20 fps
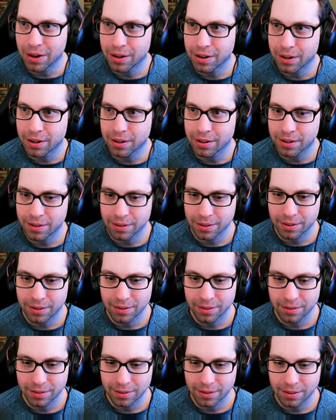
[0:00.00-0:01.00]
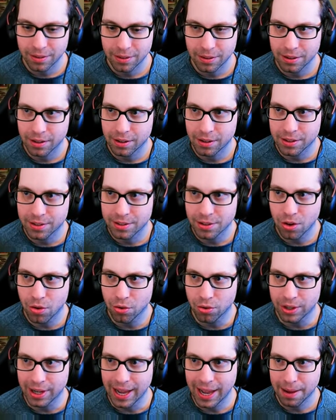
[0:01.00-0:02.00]
Let's
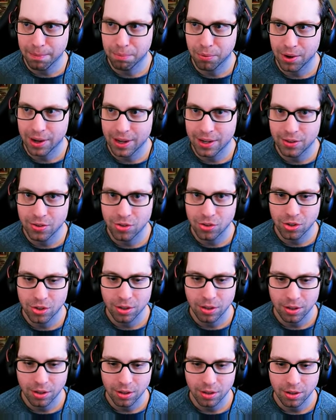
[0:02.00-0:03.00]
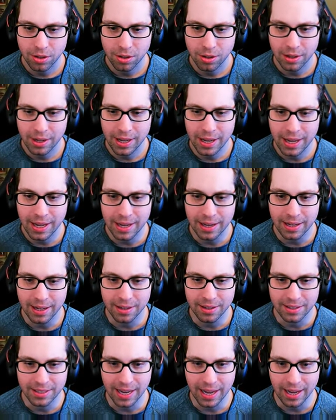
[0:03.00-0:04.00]
go gap wedge and
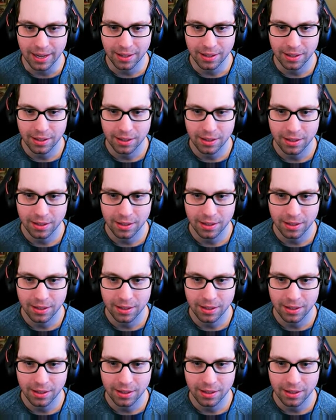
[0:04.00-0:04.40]
attack.